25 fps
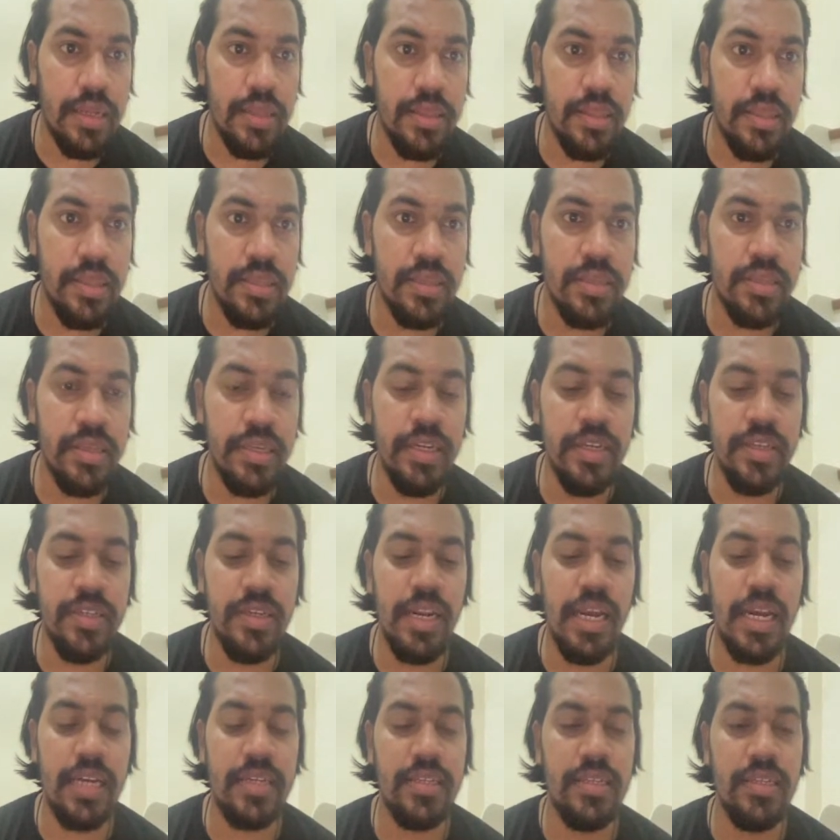This is
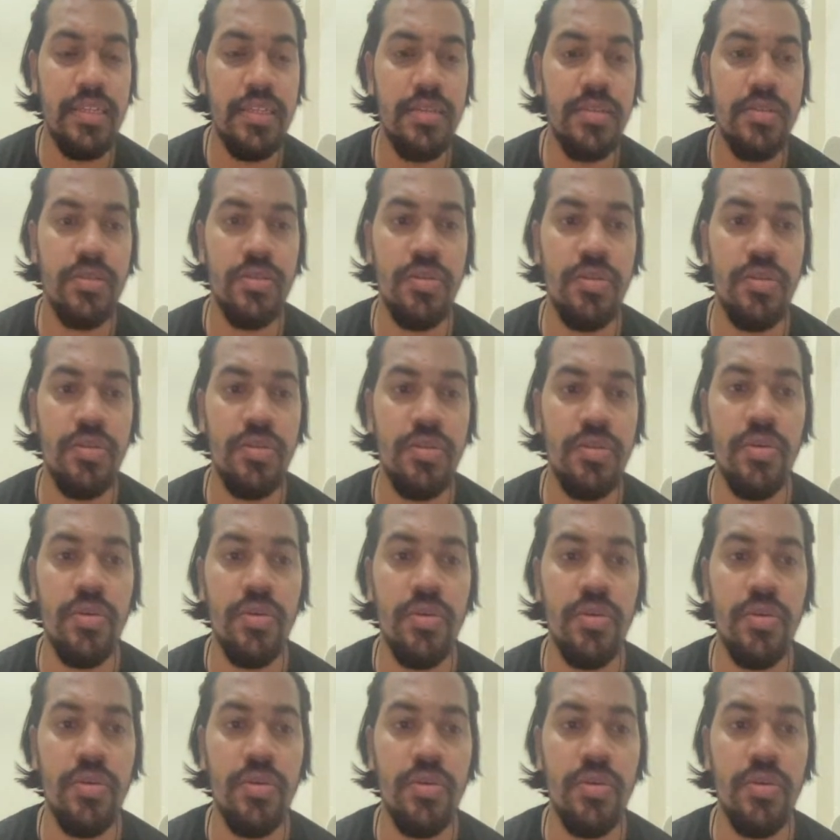initial access, so they
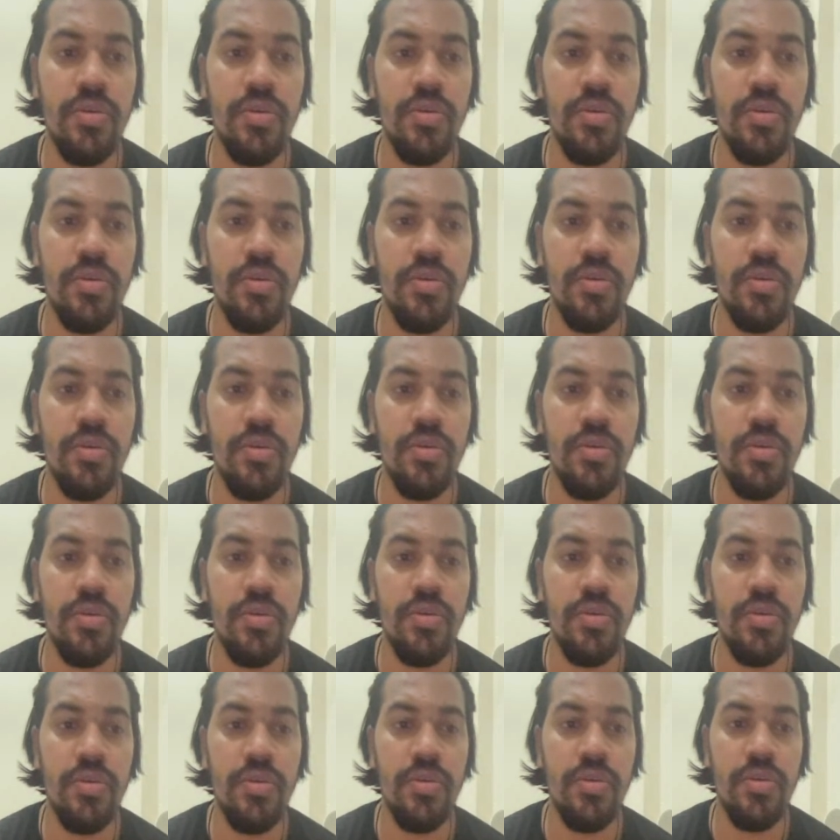could
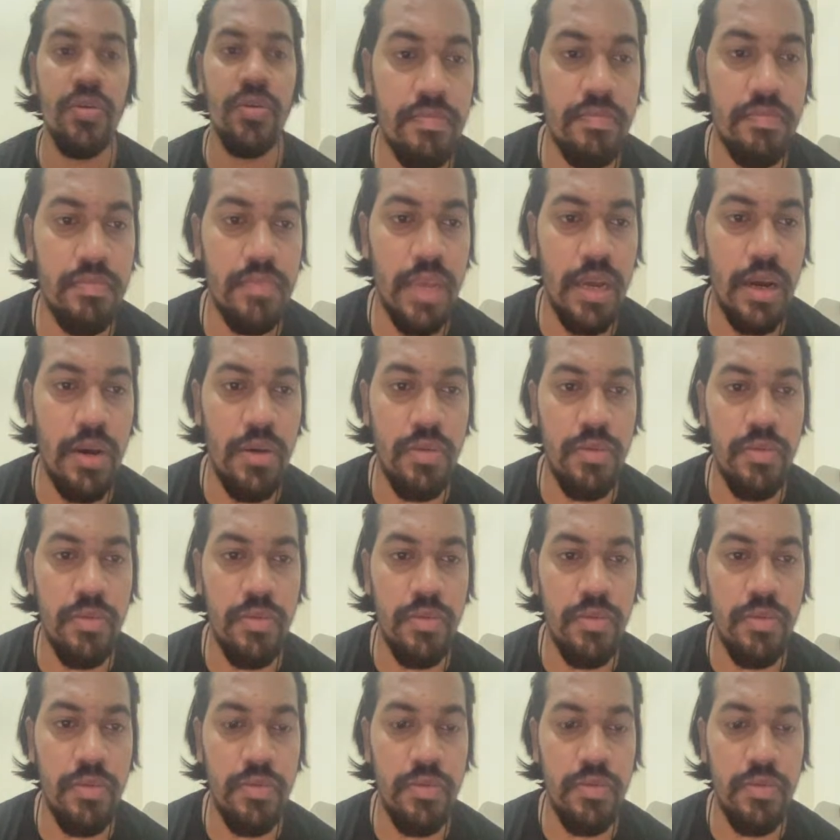now
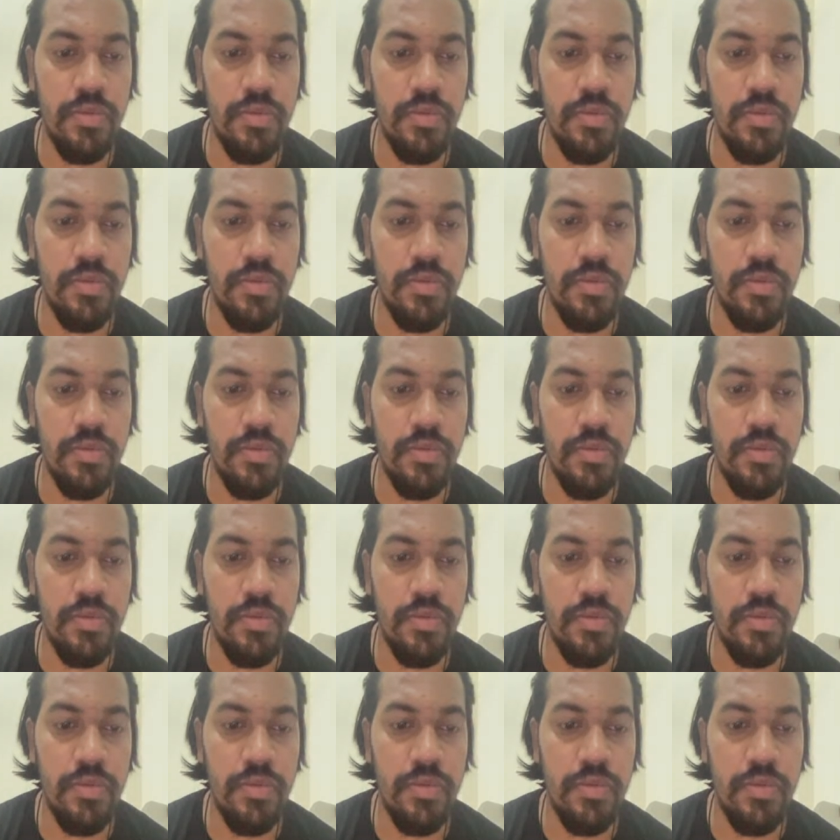phishing.